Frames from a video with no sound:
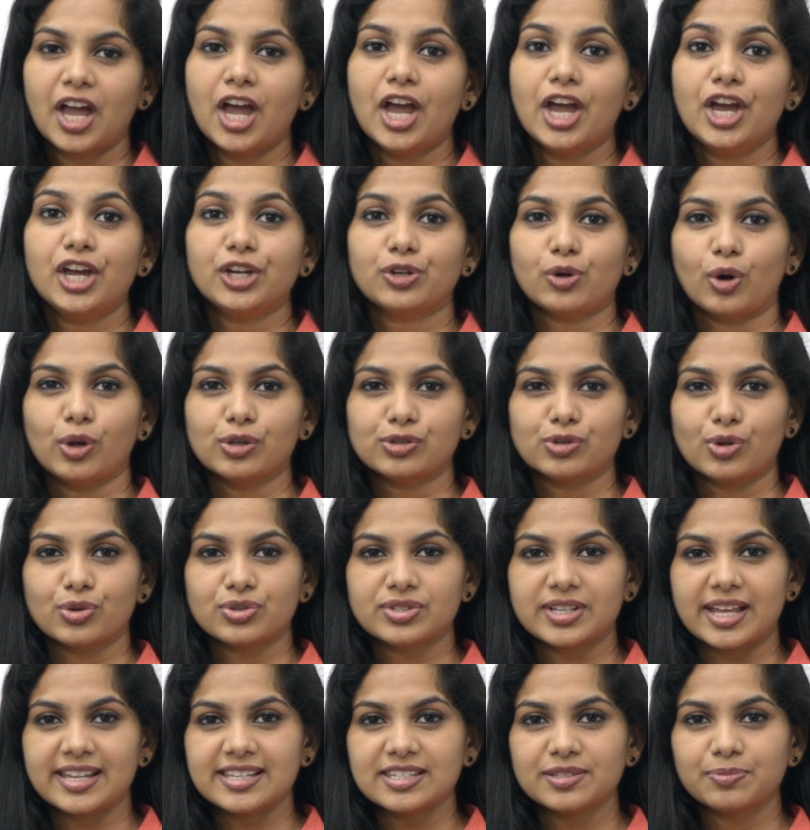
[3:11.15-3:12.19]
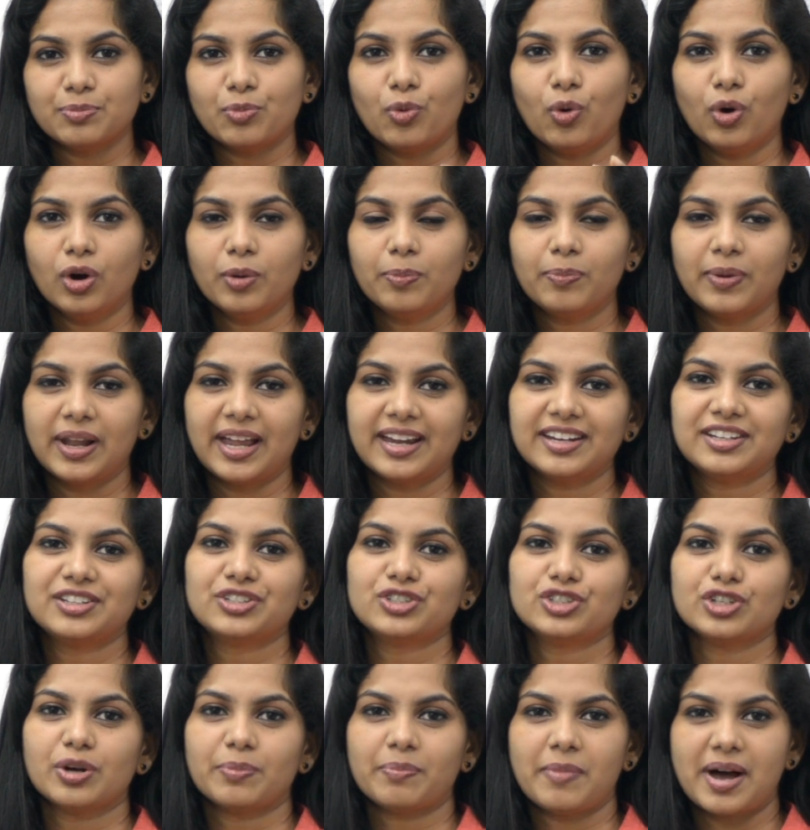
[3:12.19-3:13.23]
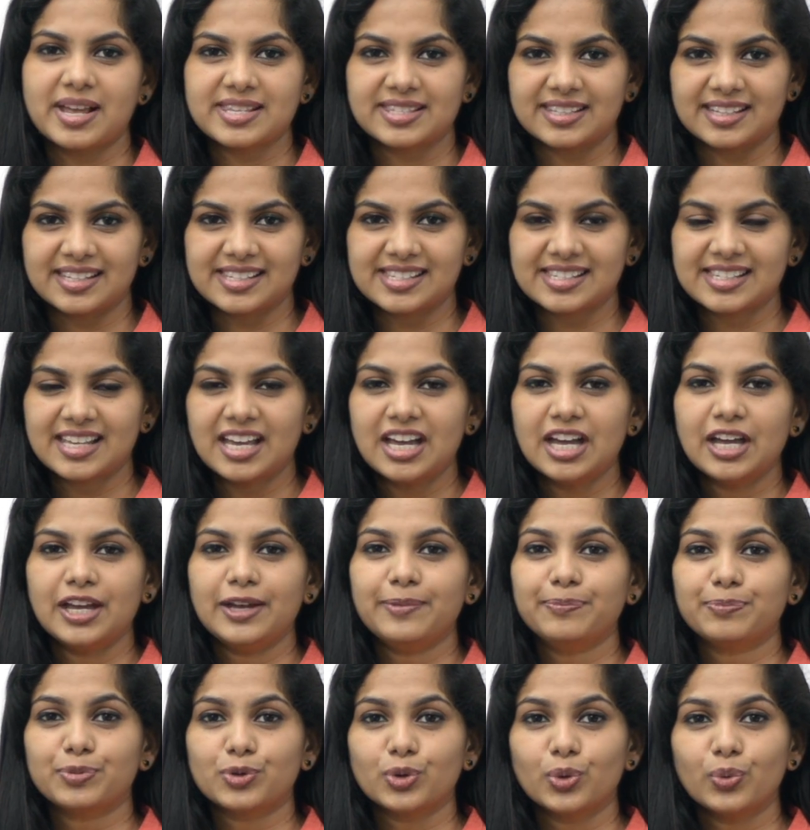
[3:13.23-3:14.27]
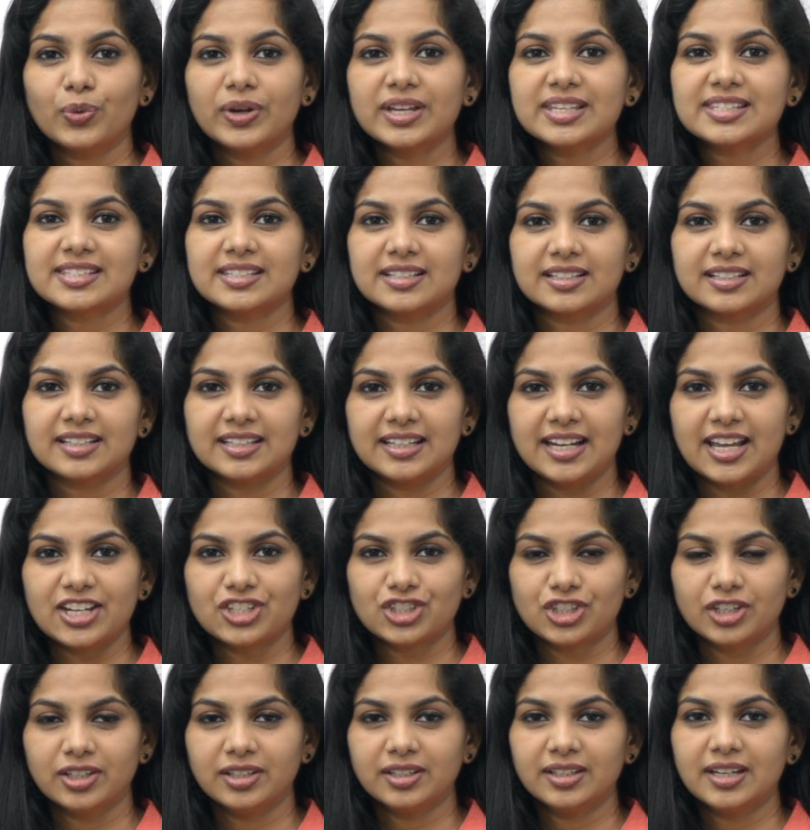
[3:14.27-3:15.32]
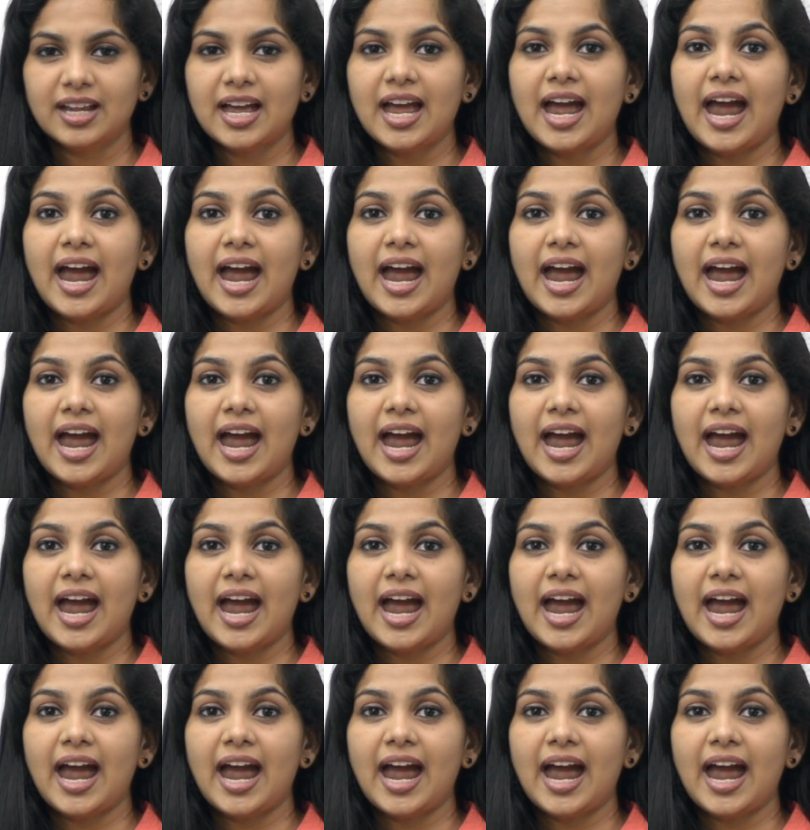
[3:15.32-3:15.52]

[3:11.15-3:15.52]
It also sends more blood to your muscles, improving circulation,